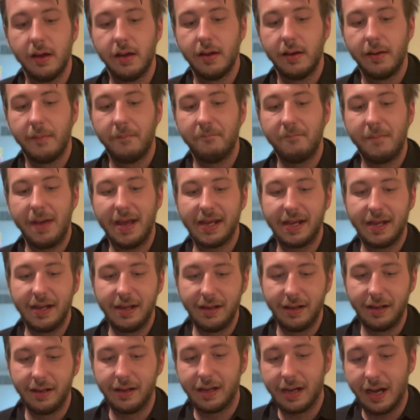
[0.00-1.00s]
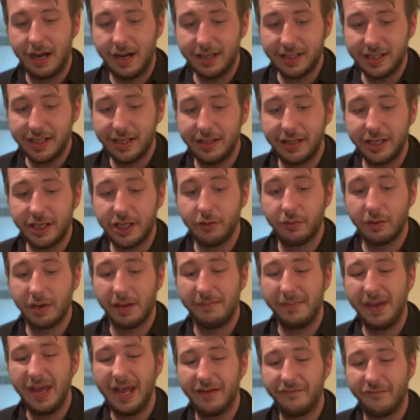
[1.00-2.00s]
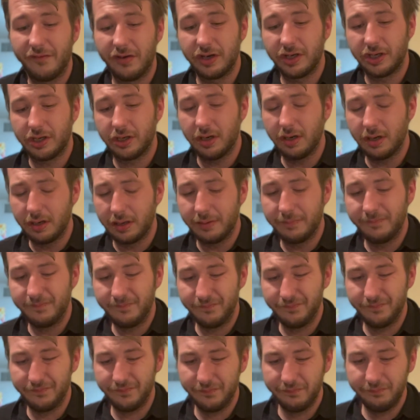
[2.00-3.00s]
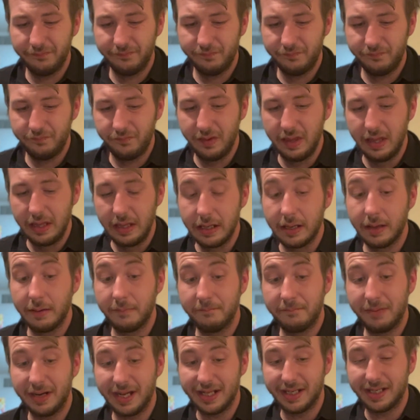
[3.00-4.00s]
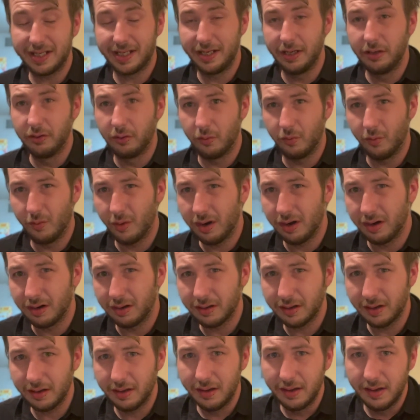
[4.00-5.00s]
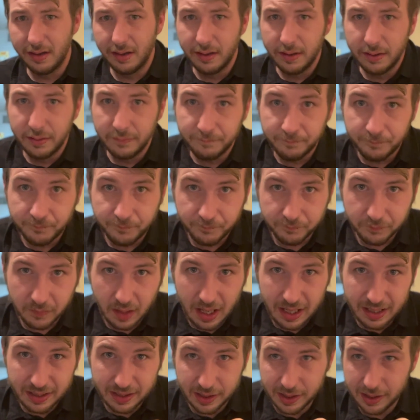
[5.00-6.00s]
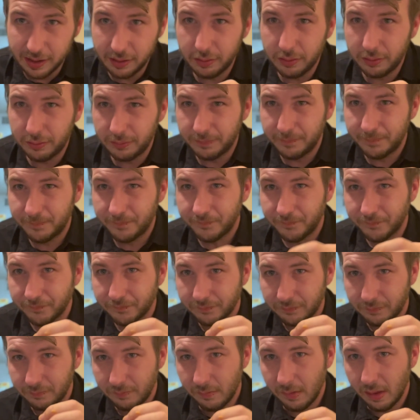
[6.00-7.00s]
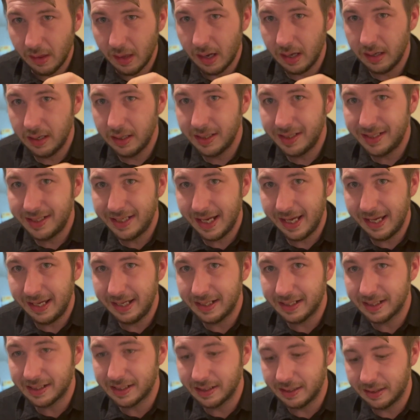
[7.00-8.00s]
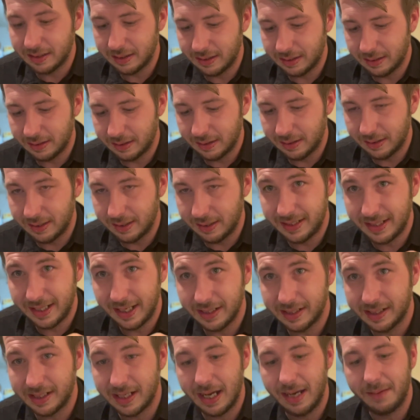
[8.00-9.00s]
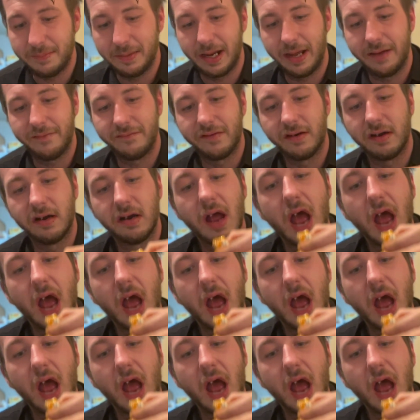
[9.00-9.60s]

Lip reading: making content that you want to make for sure, but it's still work. It still takes it takes time and effort.